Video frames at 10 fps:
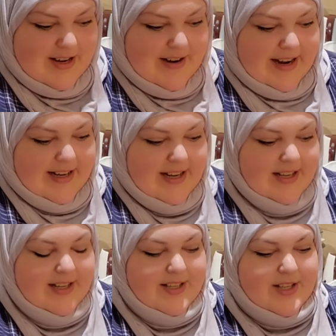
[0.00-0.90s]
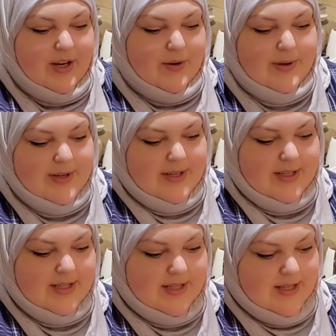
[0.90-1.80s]
All right, so
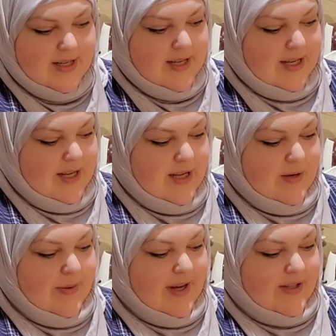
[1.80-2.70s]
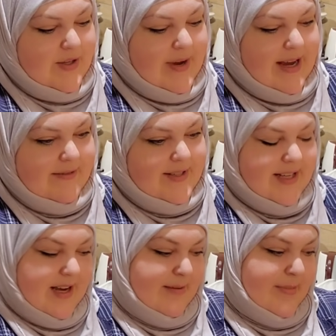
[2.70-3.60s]
we also have
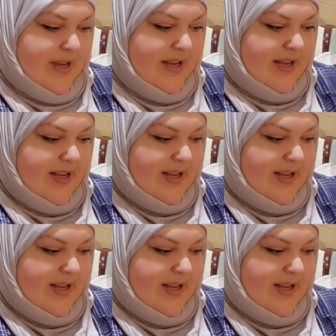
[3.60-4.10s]
some